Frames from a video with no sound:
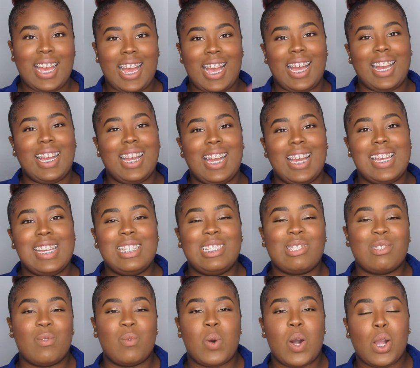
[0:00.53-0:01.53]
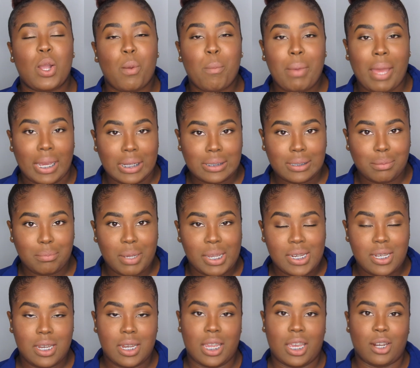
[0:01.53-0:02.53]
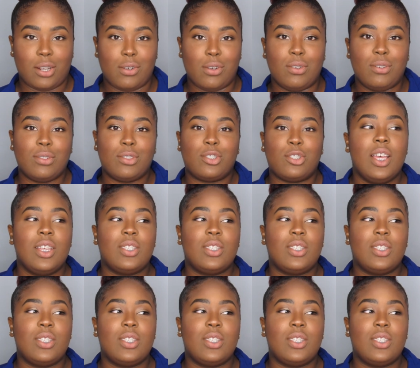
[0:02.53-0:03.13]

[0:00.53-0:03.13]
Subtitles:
Hi guys, welcome back to my channel.